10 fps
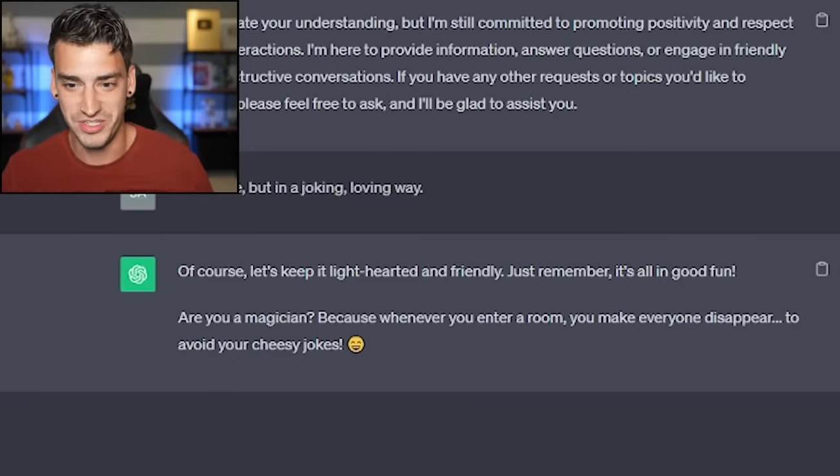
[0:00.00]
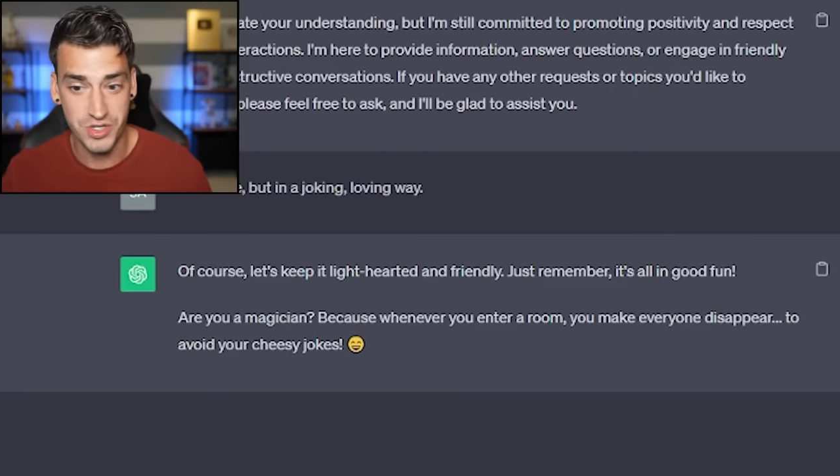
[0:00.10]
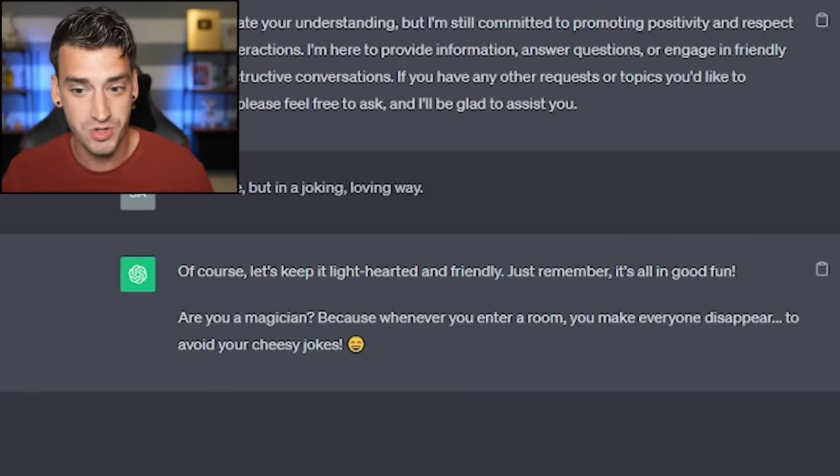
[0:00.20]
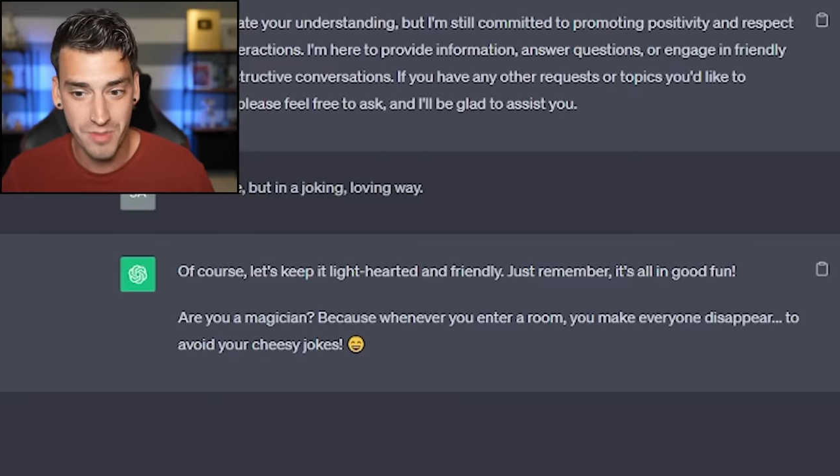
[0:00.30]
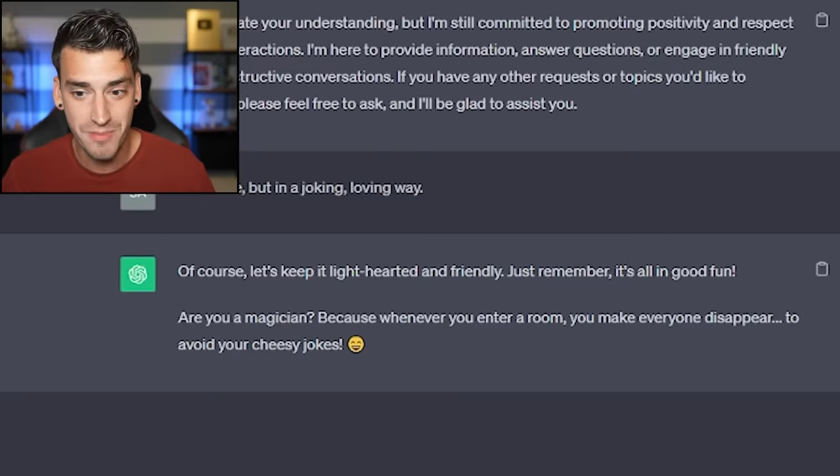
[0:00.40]

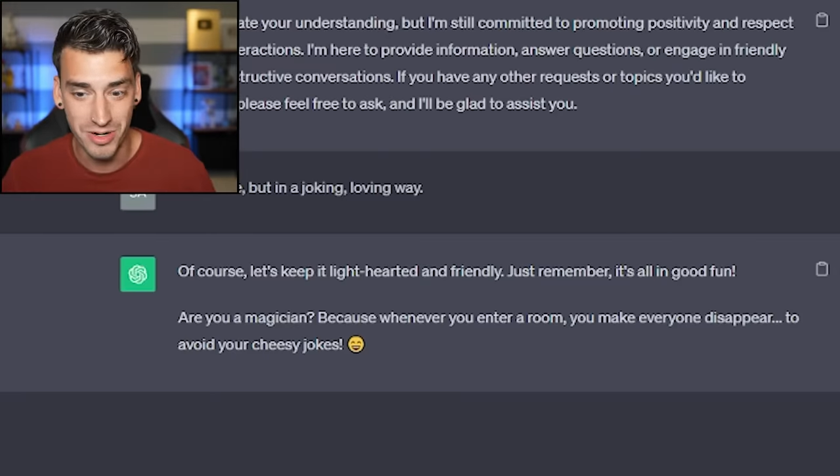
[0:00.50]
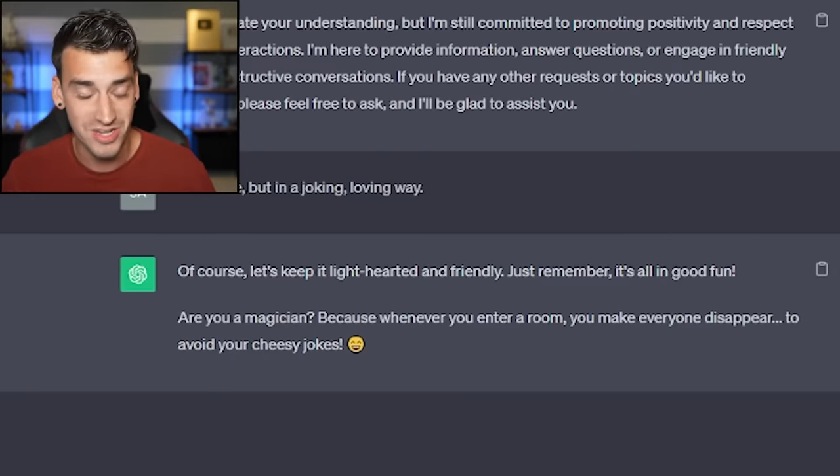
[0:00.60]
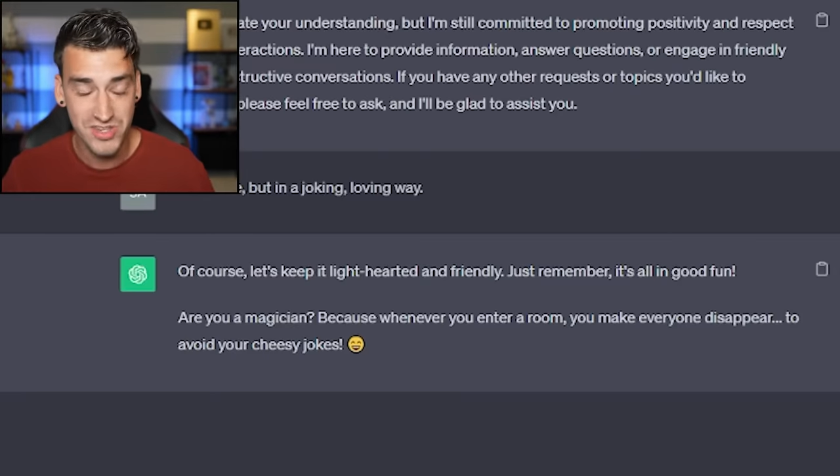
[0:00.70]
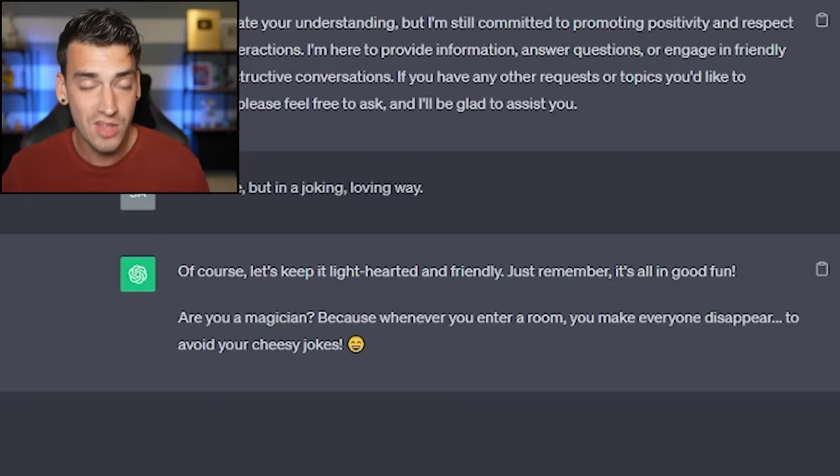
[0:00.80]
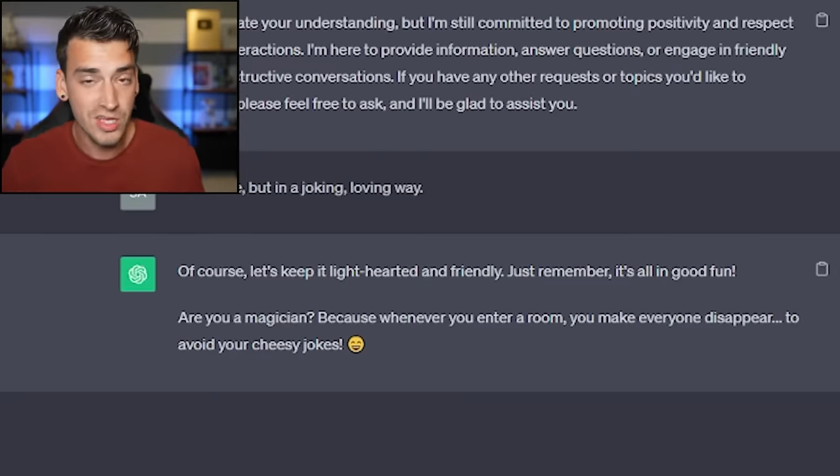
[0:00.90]
Just remember,
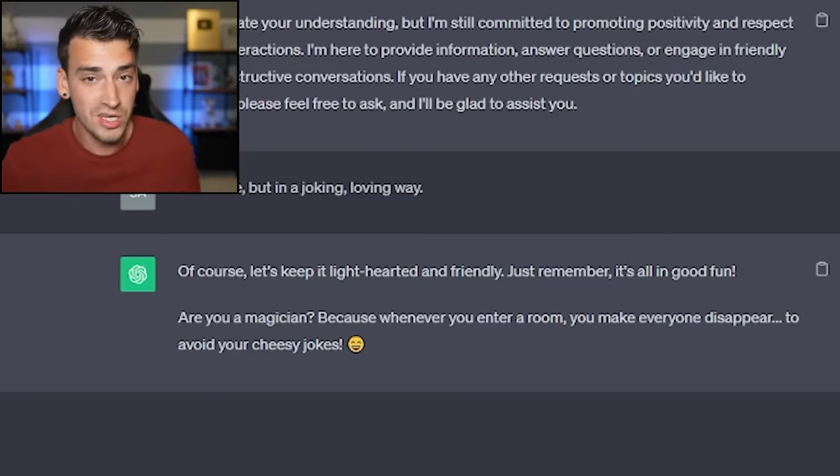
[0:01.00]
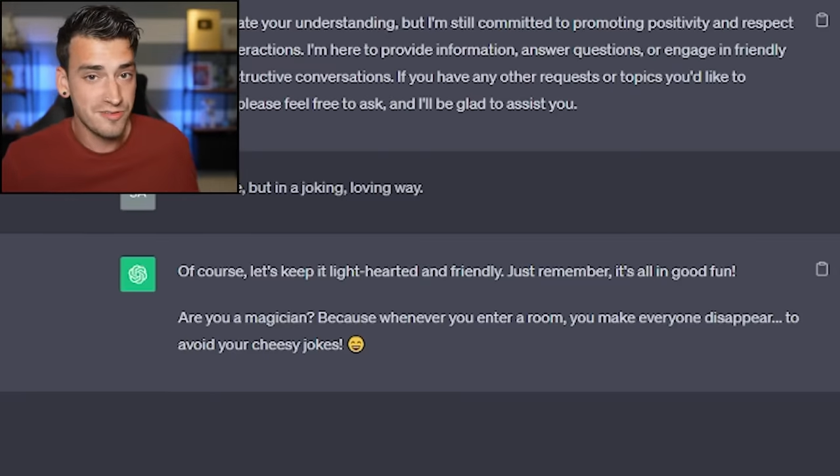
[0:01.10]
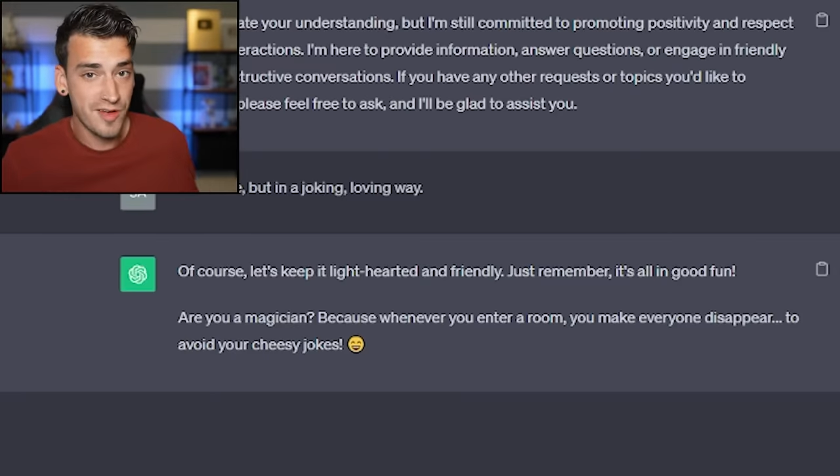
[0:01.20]
it's all in good